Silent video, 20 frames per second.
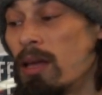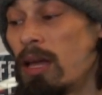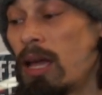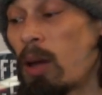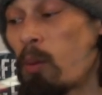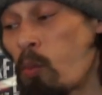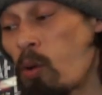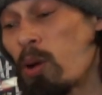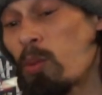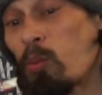
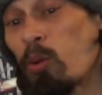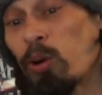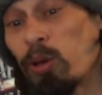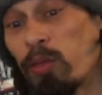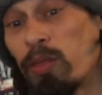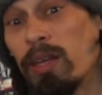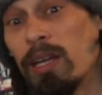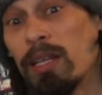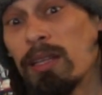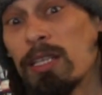And one more
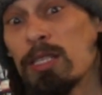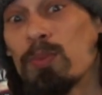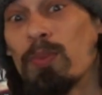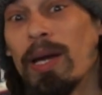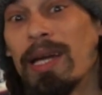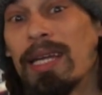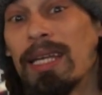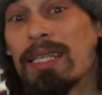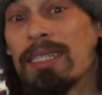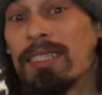thing, this
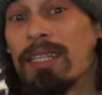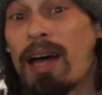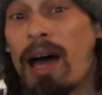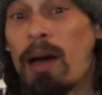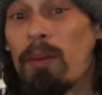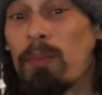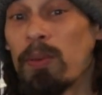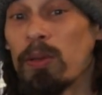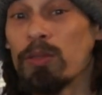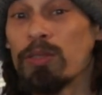bike is
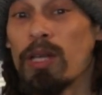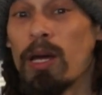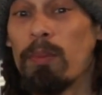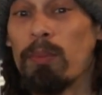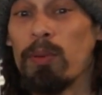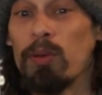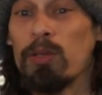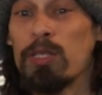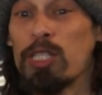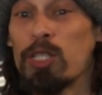not built on
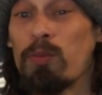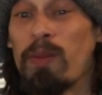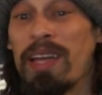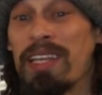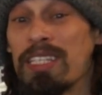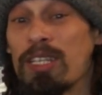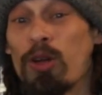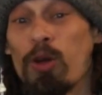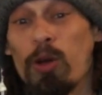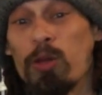boost
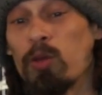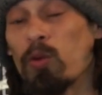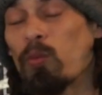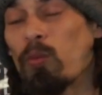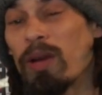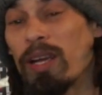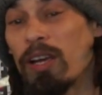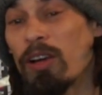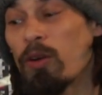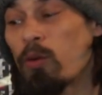spacing on the
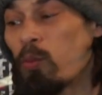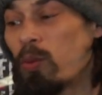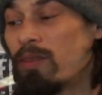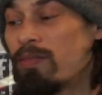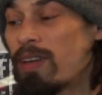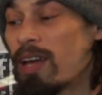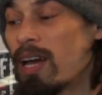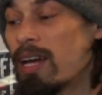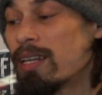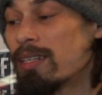rear. We've
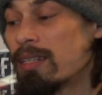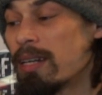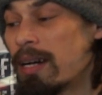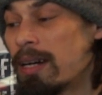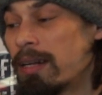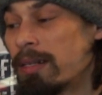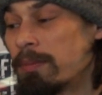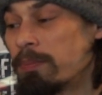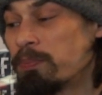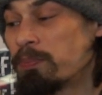got
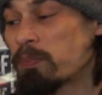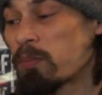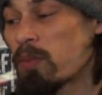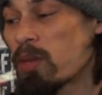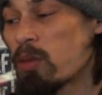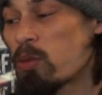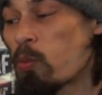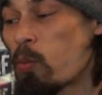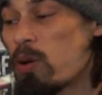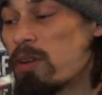the
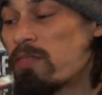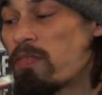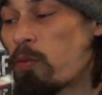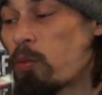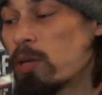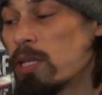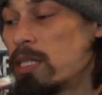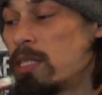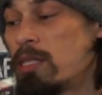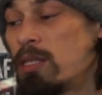
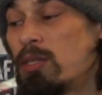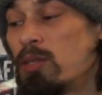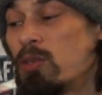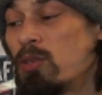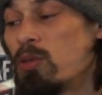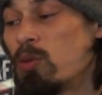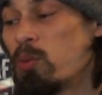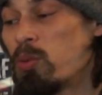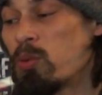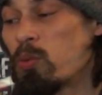
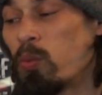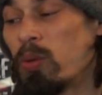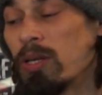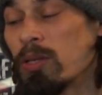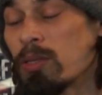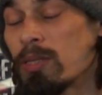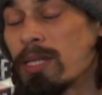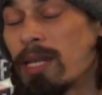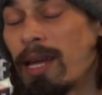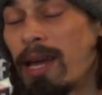142, the
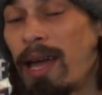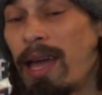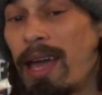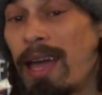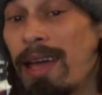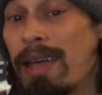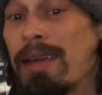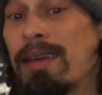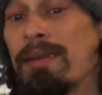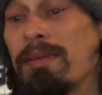wheels that I
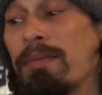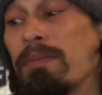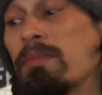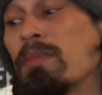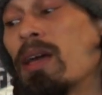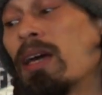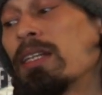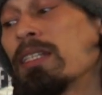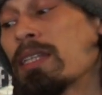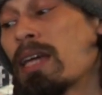had,
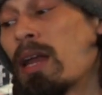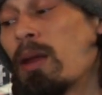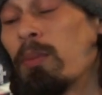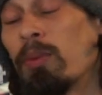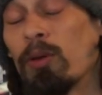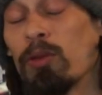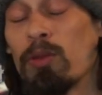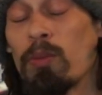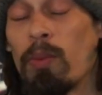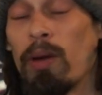I just kind of
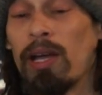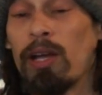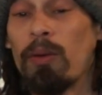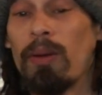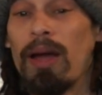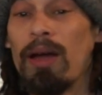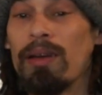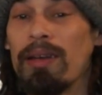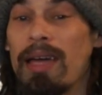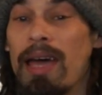built the bike
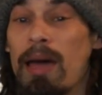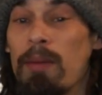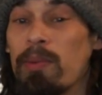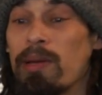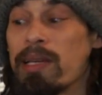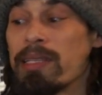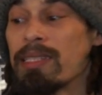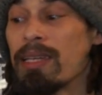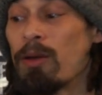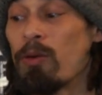around that
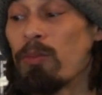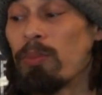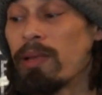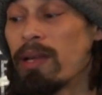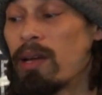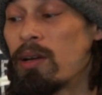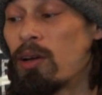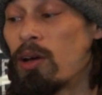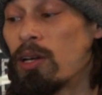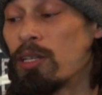because I don't
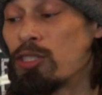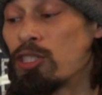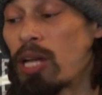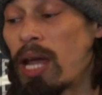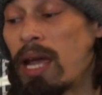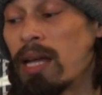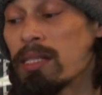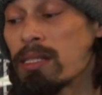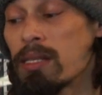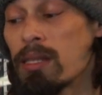plan on
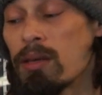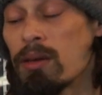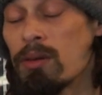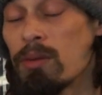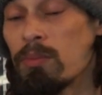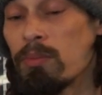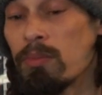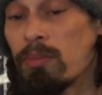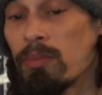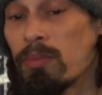changing
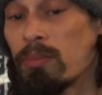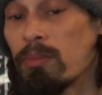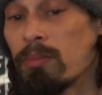them.